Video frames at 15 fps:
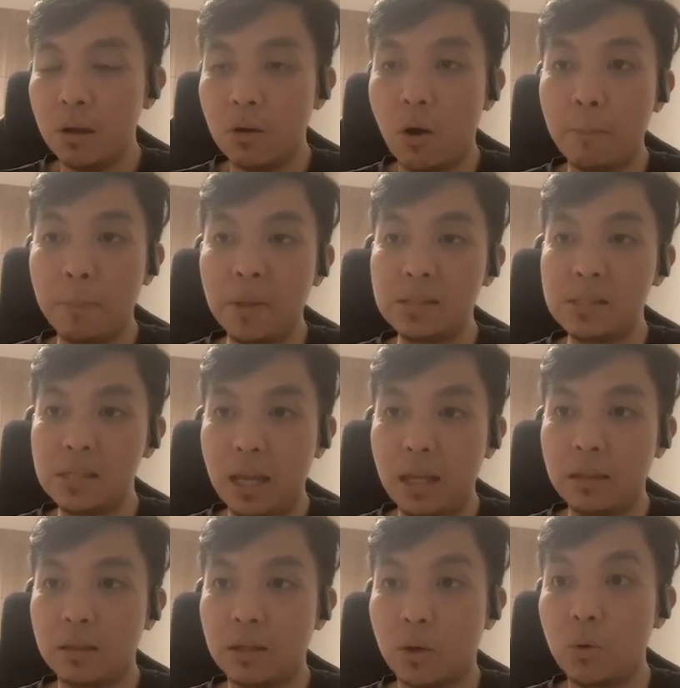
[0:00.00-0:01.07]

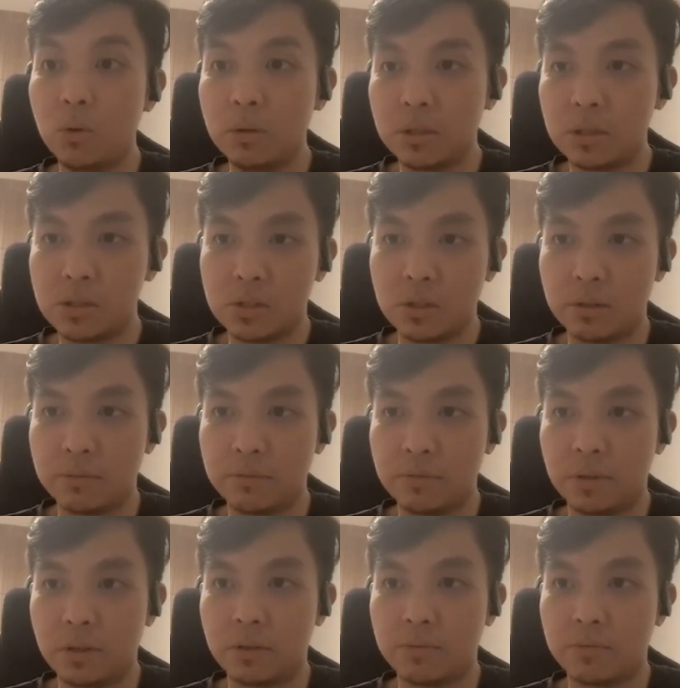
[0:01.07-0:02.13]
compensate the holders of
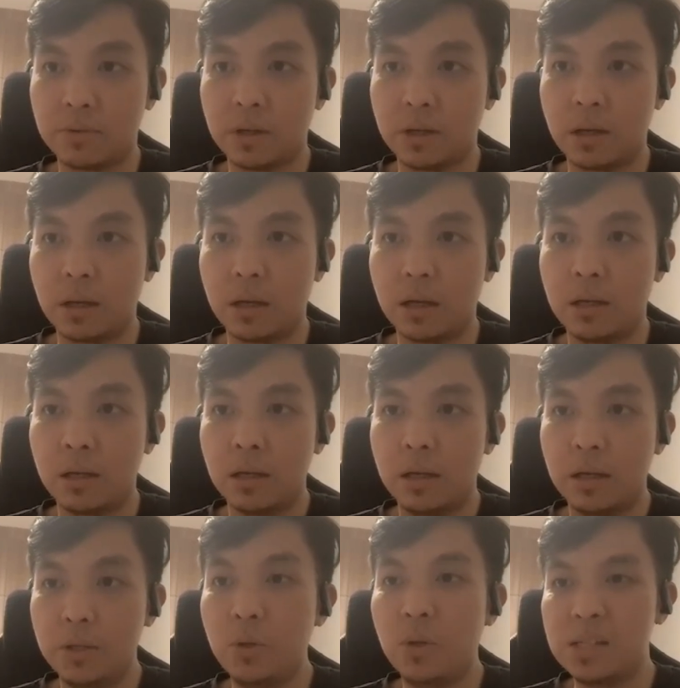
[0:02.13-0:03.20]

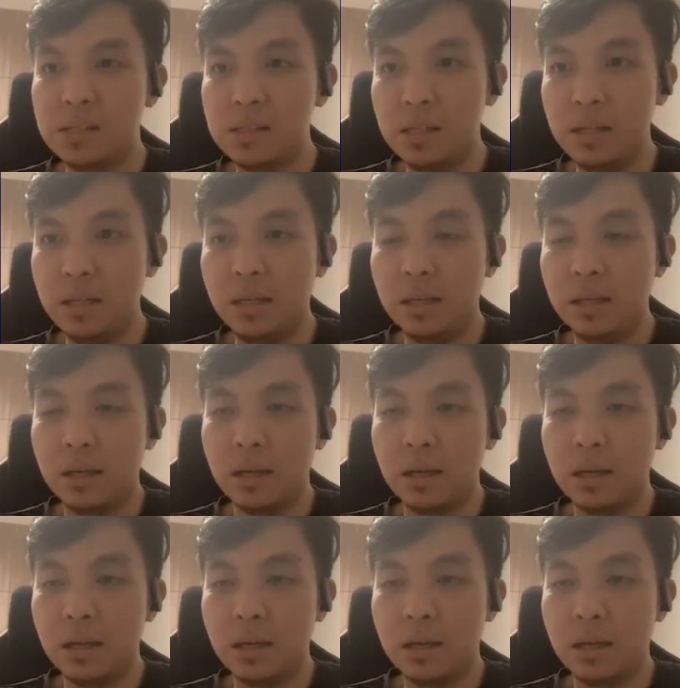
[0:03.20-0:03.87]
UST.